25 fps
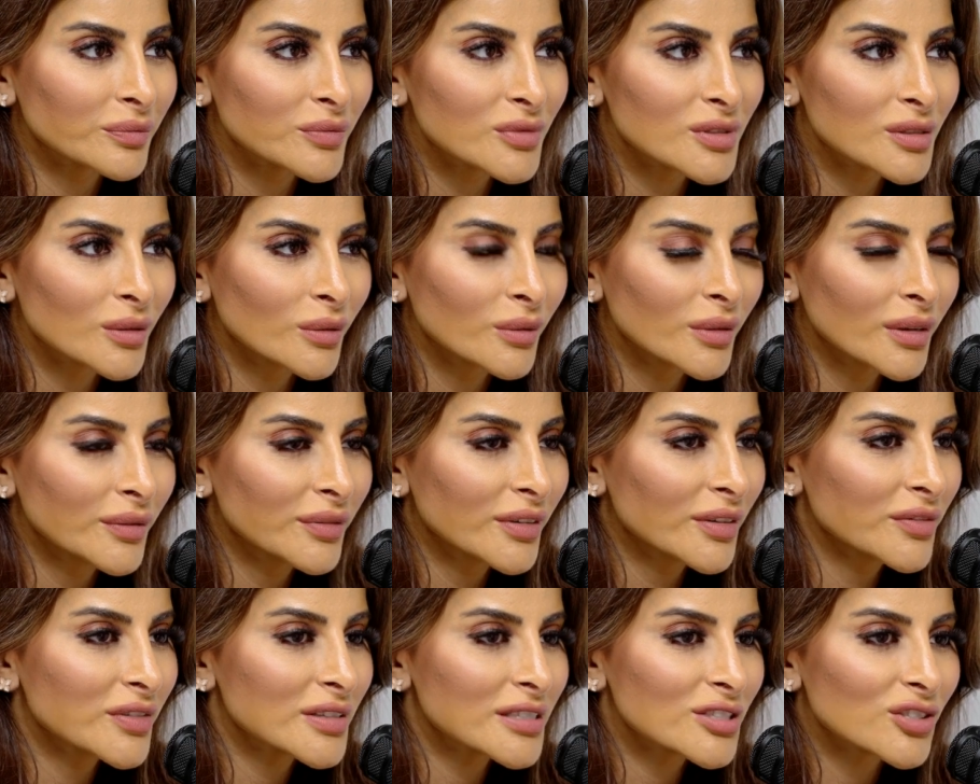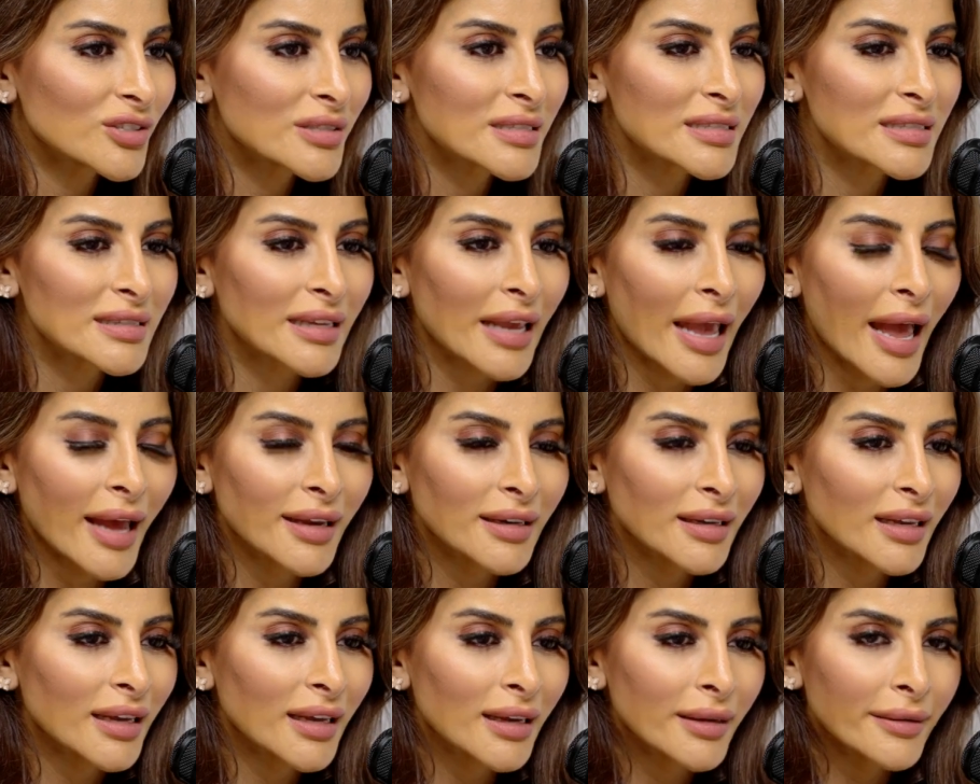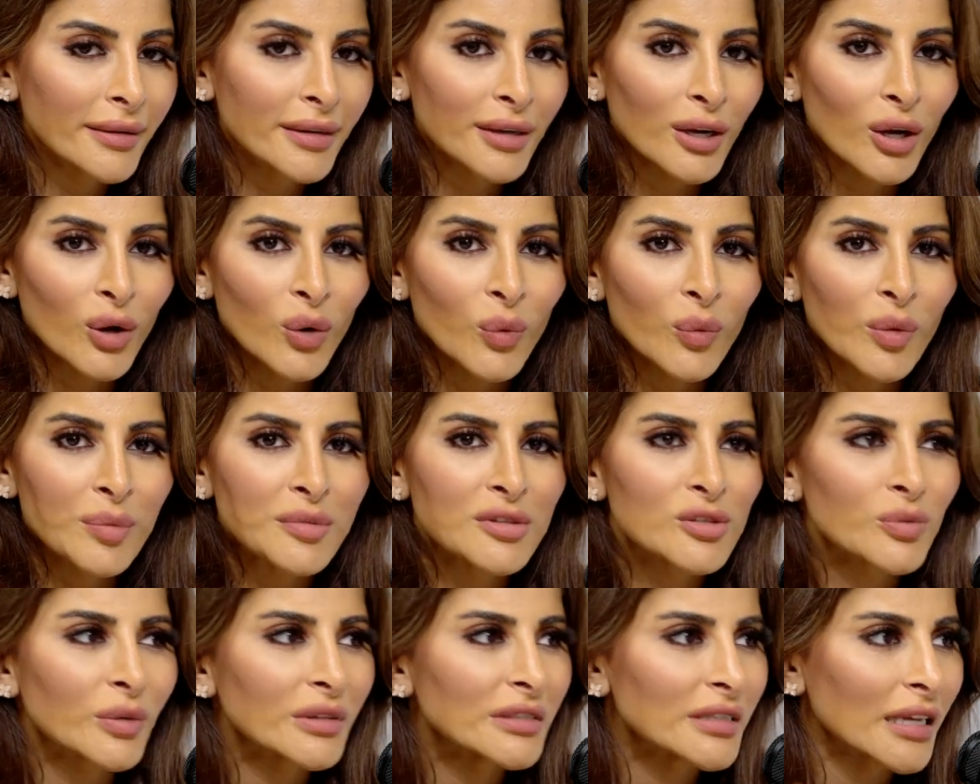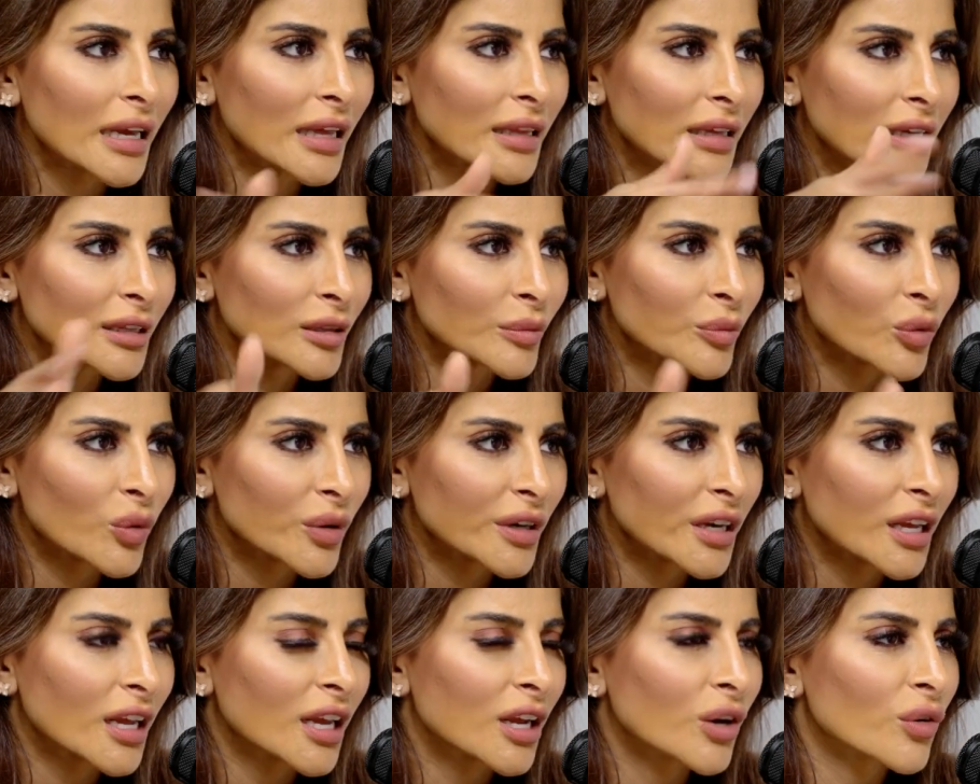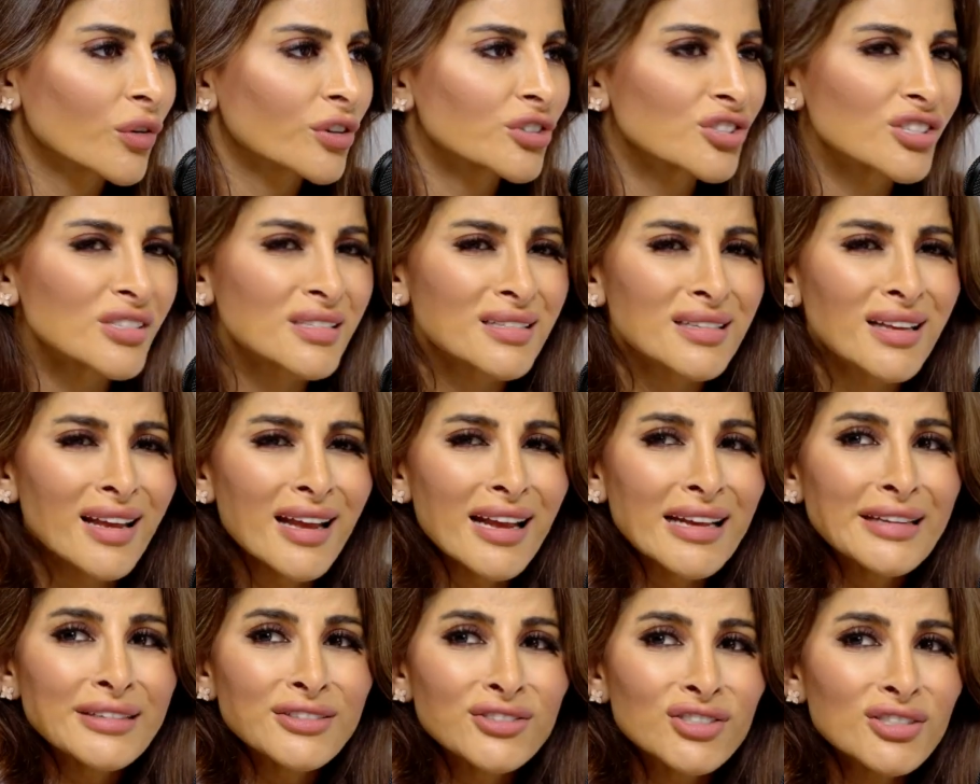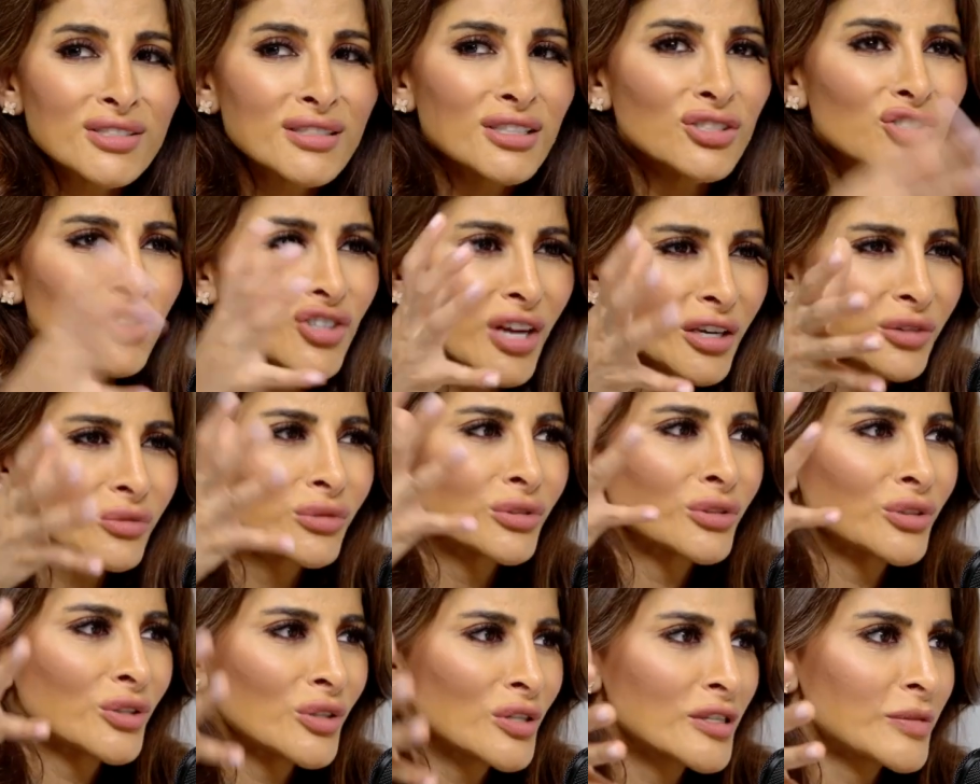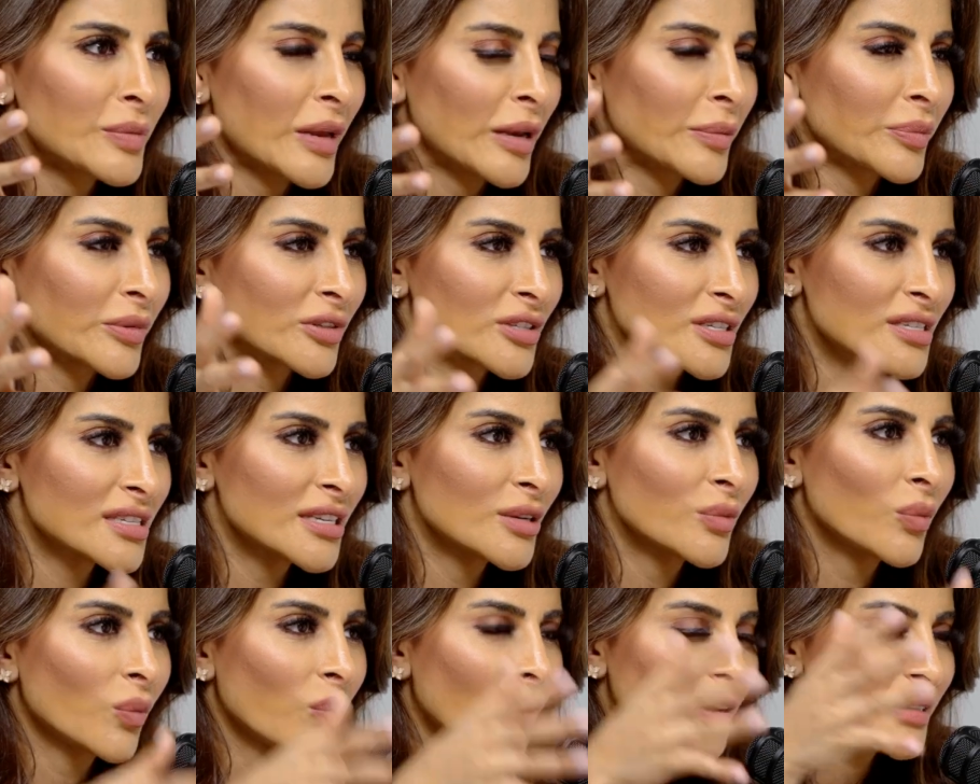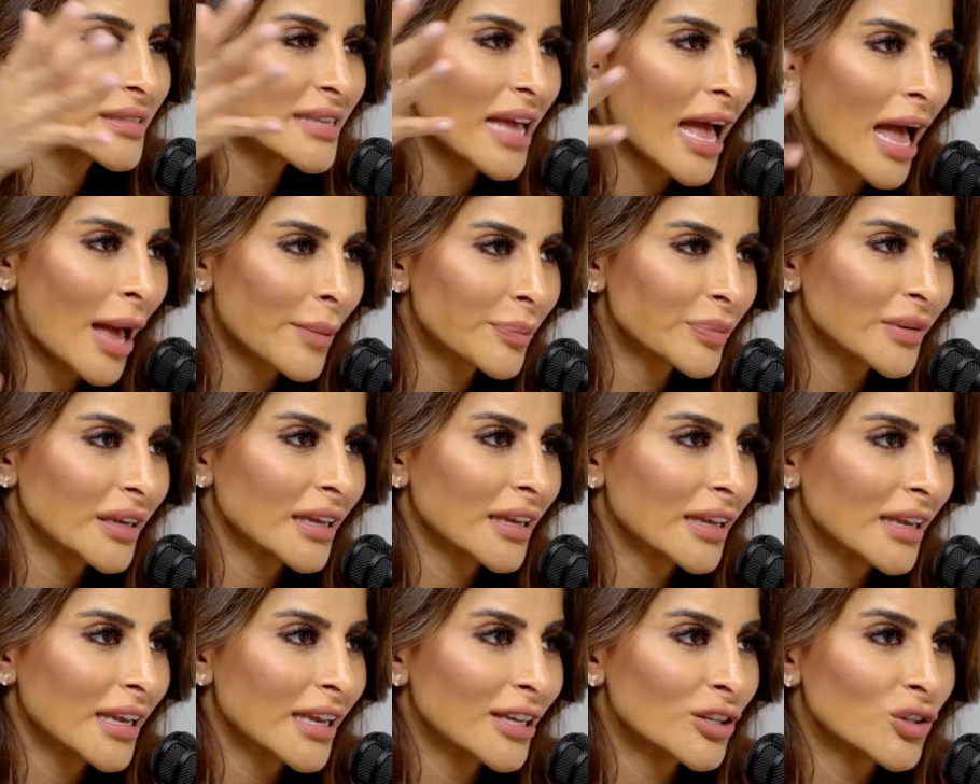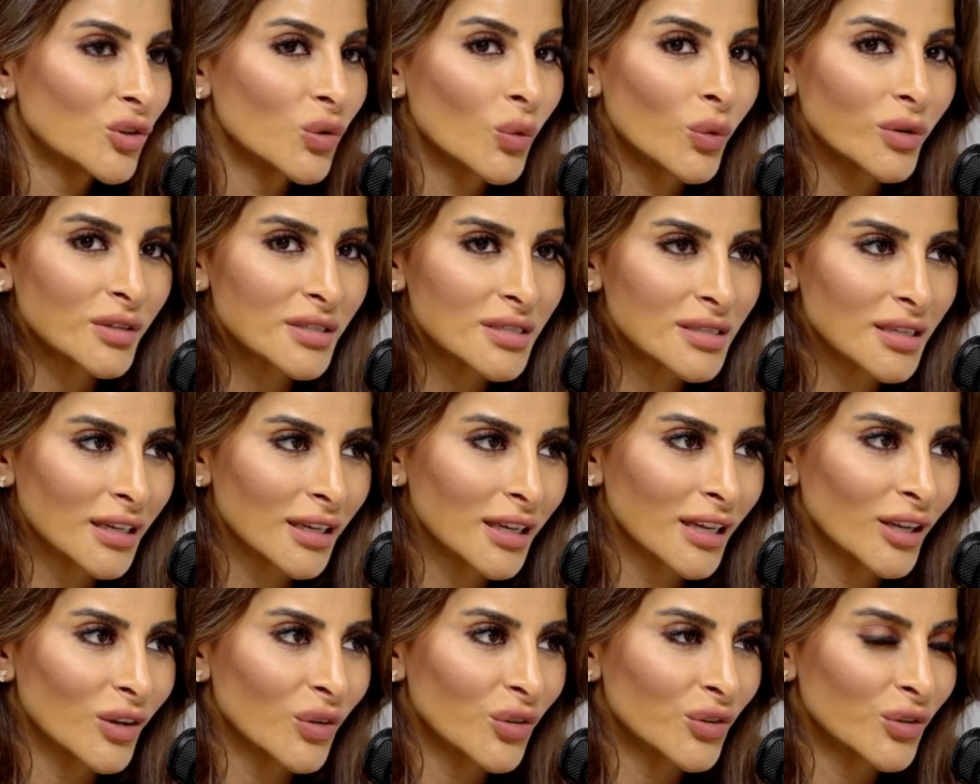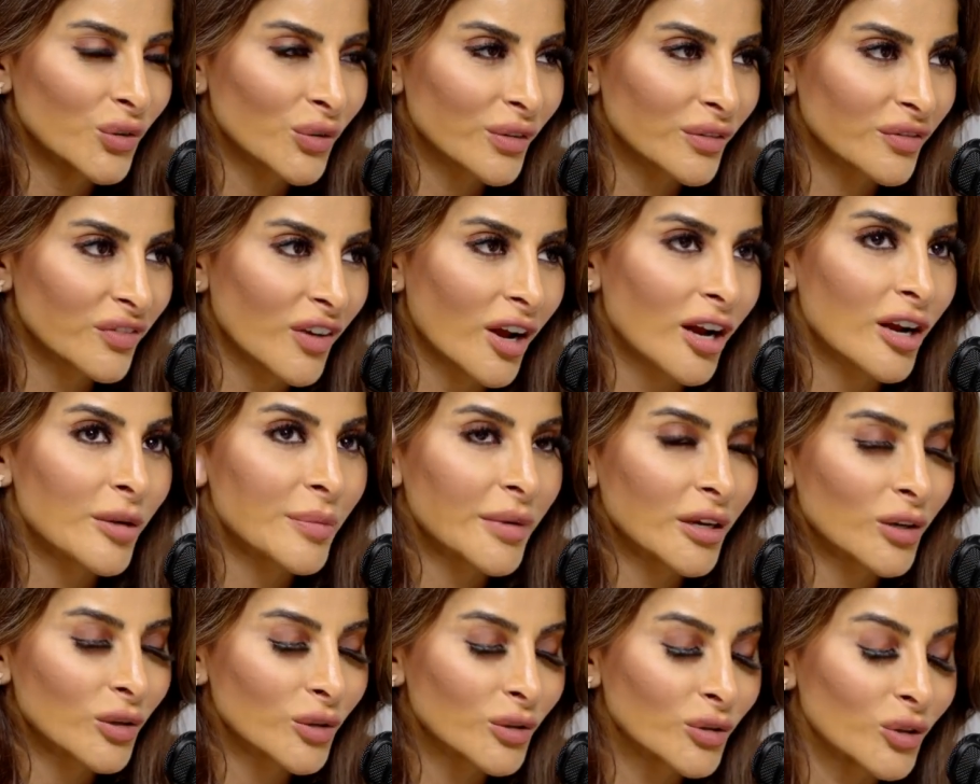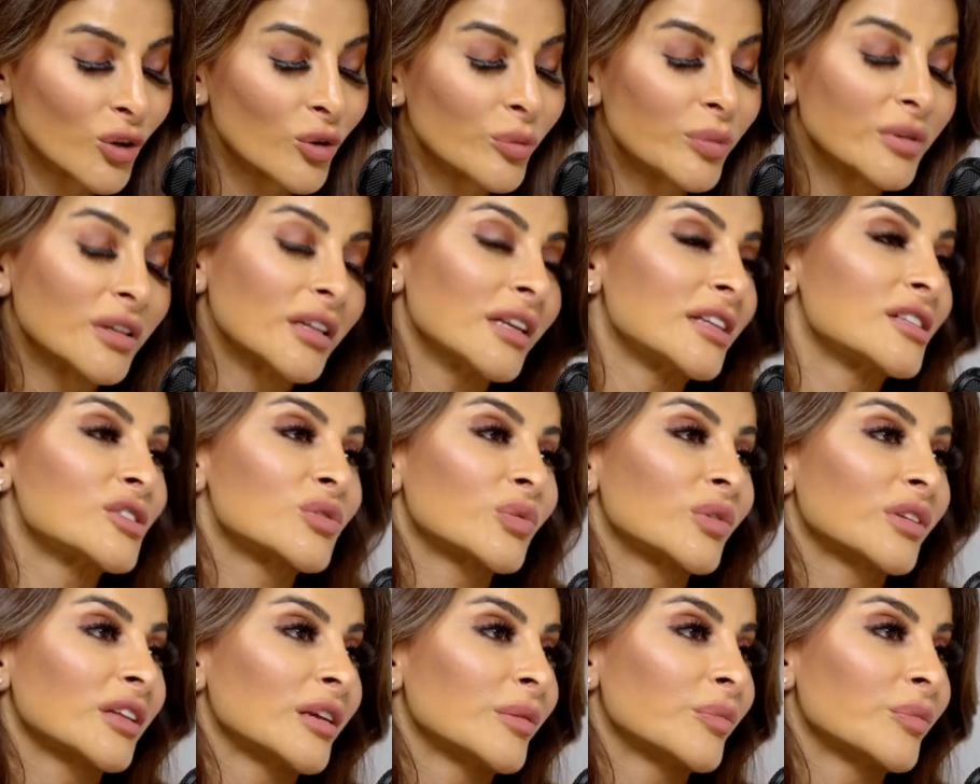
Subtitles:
So even if it's just scanning, Women's Wear Daily in the morning or just the general newspaper to see what's happening in your city or your environment or globally, it's really